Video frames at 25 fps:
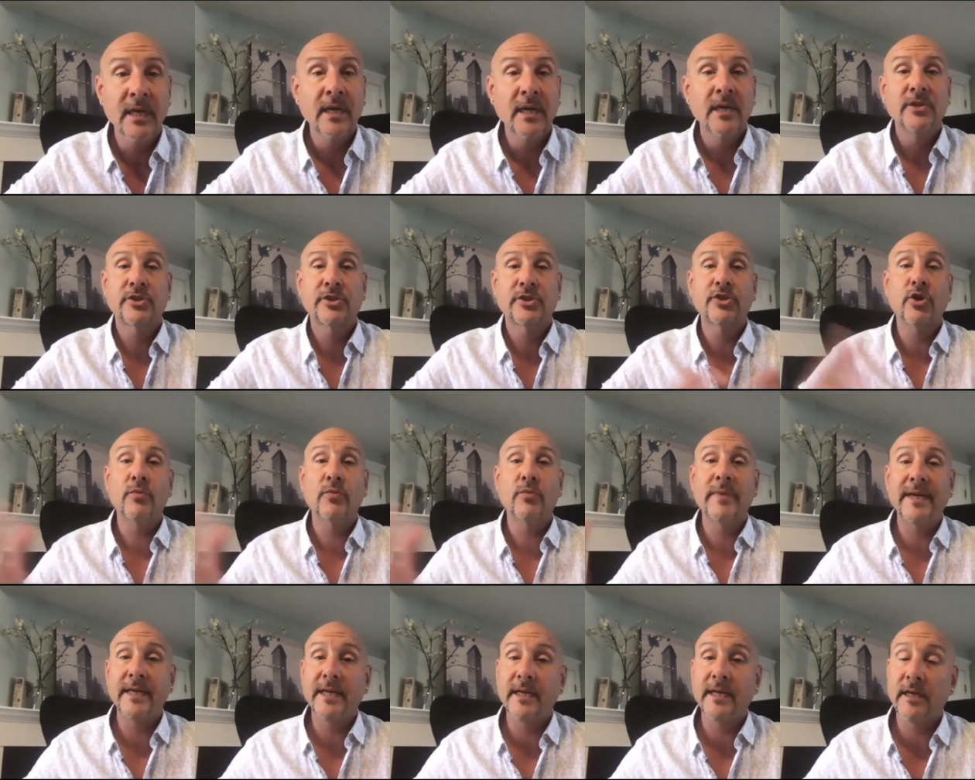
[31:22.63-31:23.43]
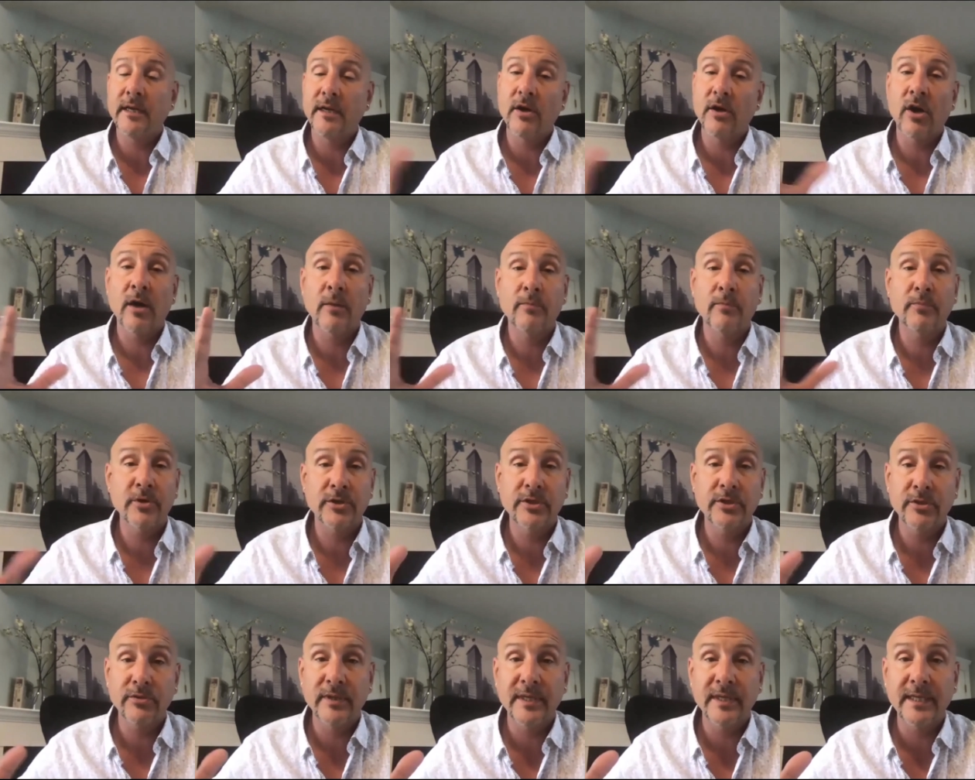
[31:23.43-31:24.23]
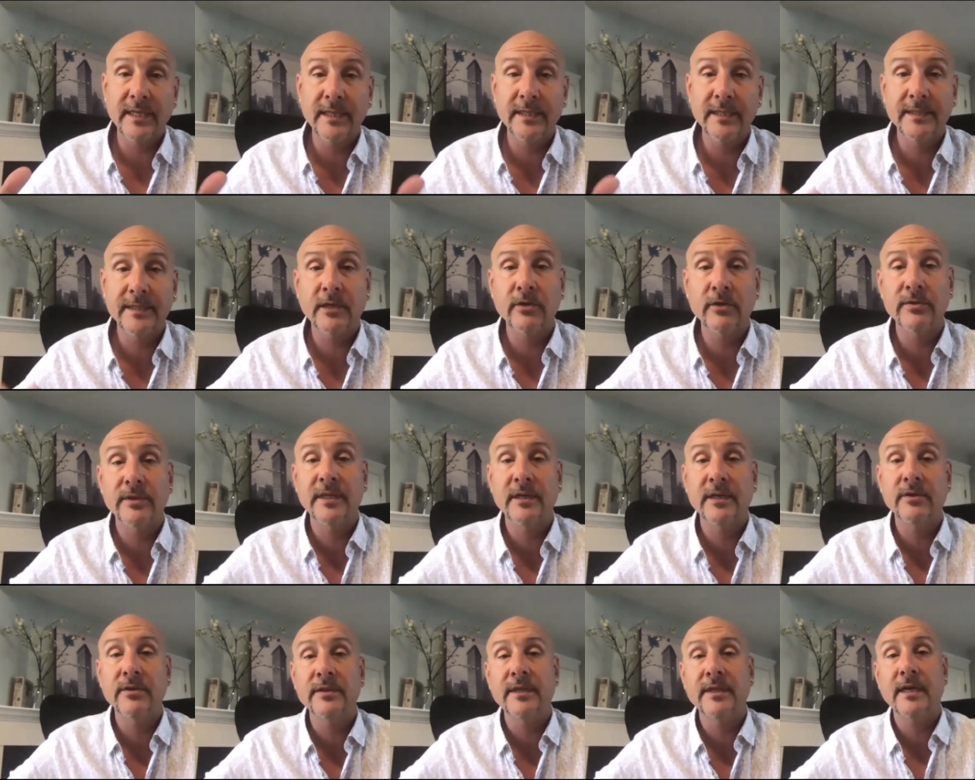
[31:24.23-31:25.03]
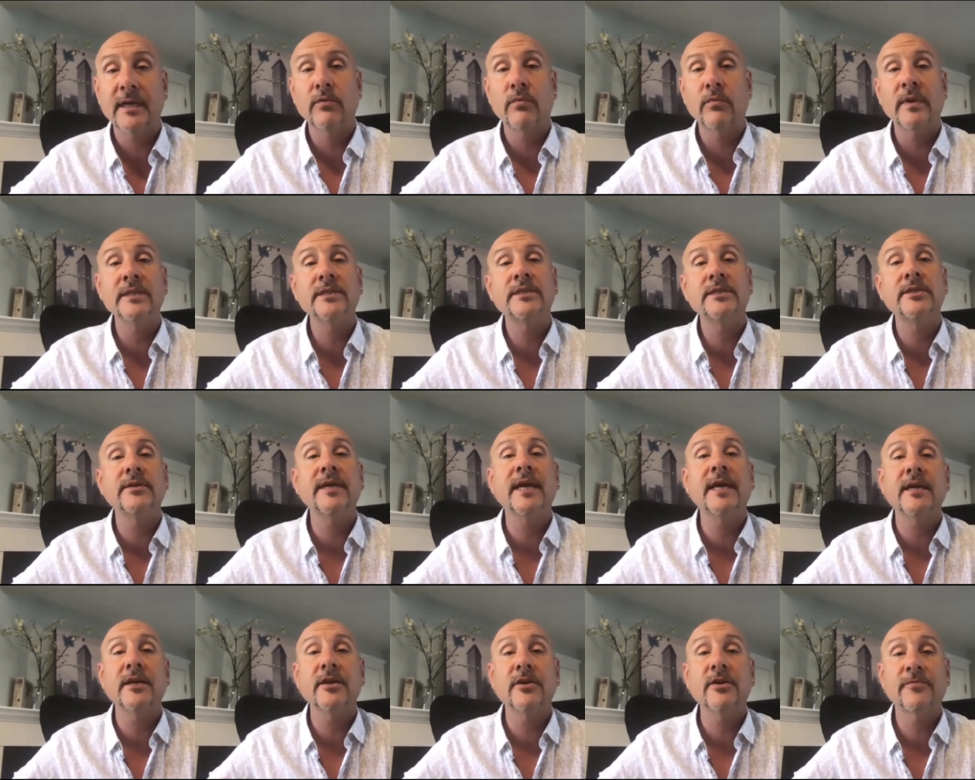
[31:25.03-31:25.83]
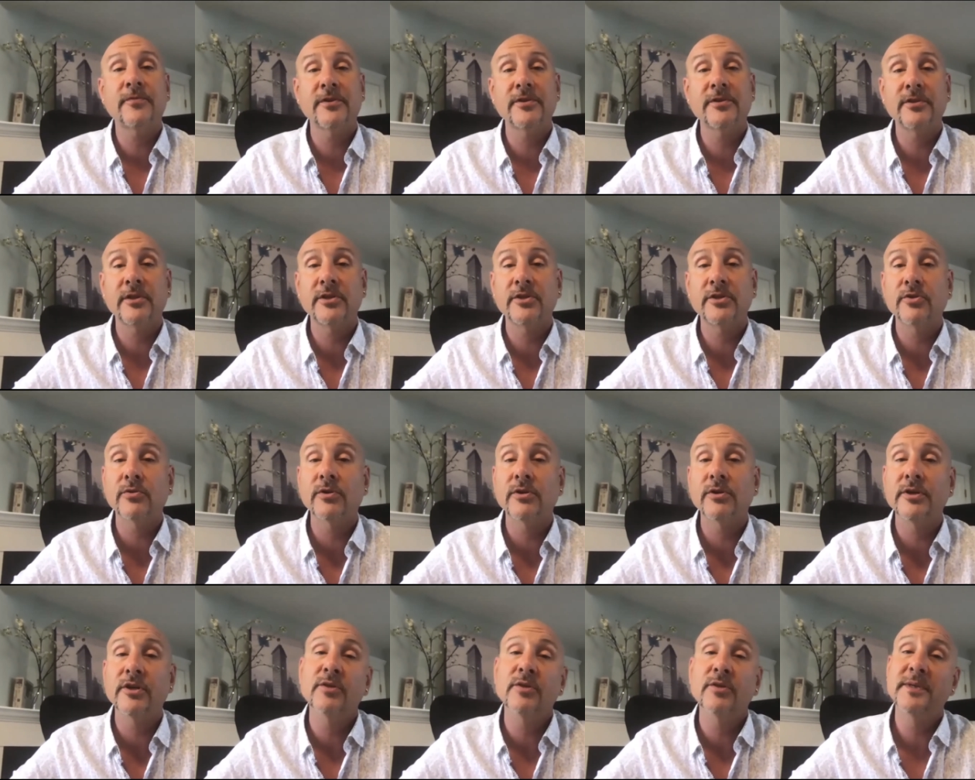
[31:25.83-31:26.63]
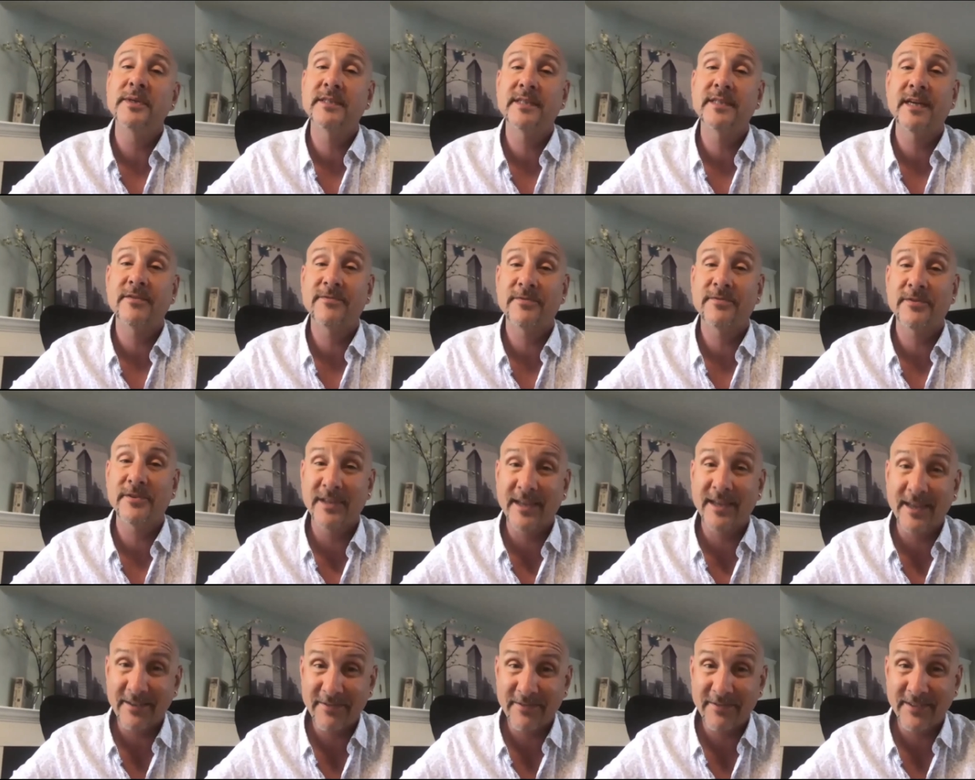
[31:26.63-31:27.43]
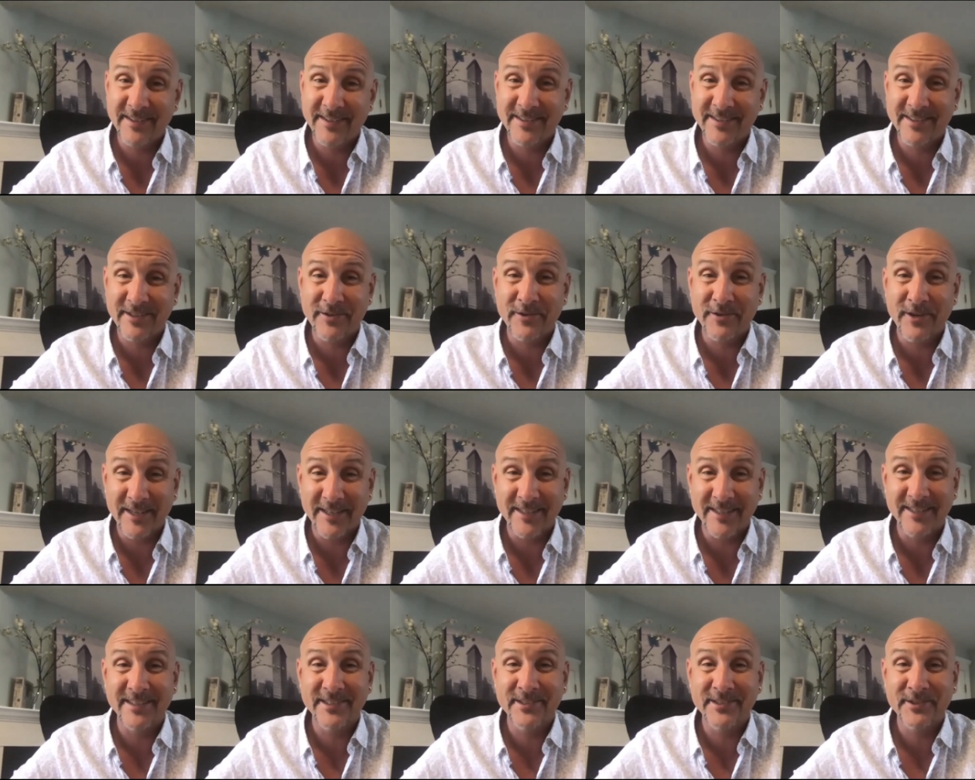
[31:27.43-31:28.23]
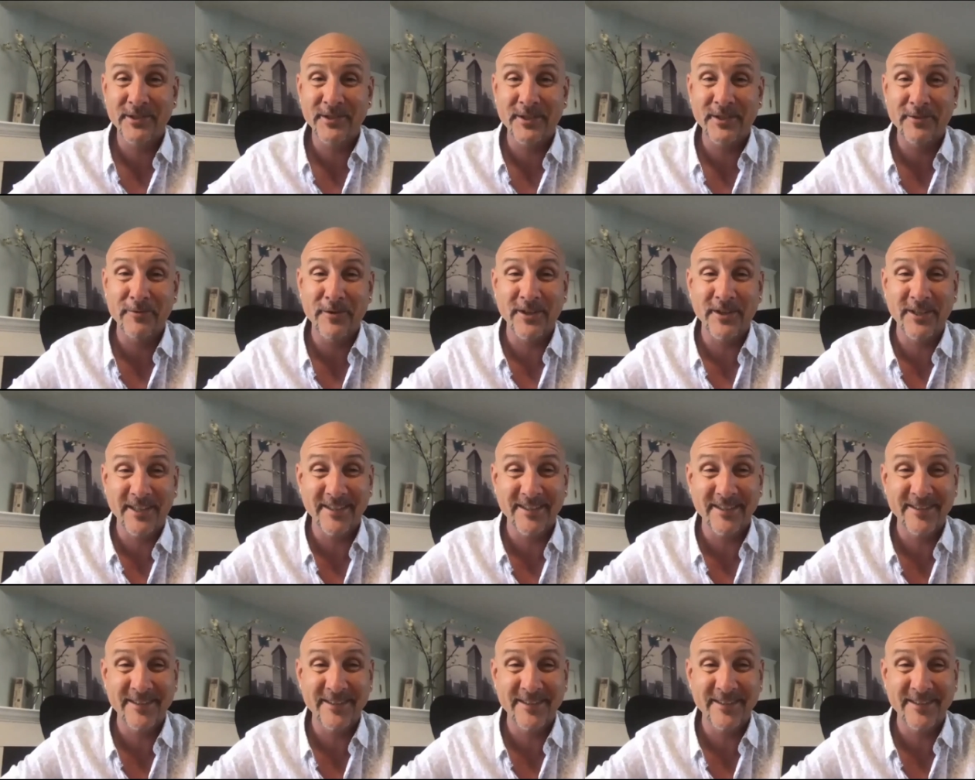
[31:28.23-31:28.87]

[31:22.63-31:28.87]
so many opportunities out there that once you get your foot in the door, you'll be set for life and it's a great industry to work in.